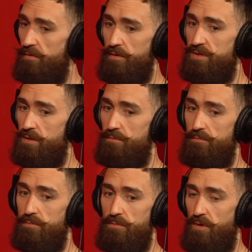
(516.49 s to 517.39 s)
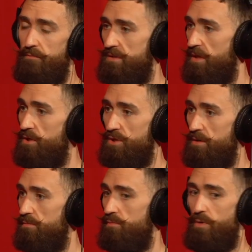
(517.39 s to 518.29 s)
whether it's in
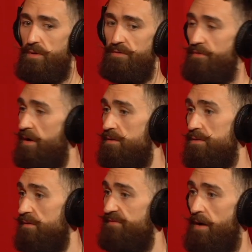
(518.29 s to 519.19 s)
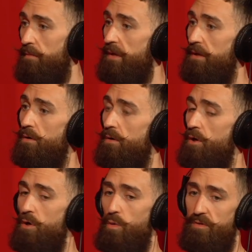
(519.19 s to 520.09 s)
conversation with friends or family, or
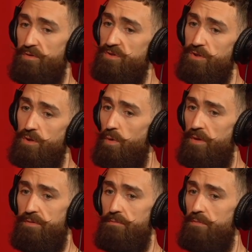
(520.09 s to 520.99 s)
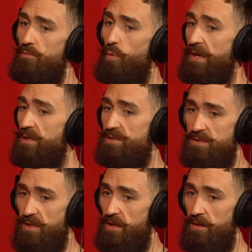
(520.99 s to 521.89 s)
whether it's to do with
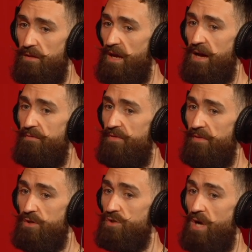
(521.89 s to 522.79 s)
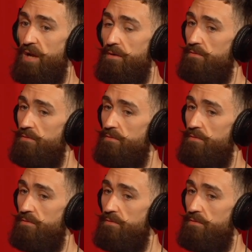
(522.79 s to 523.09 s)
weaknesses they have that they're shy,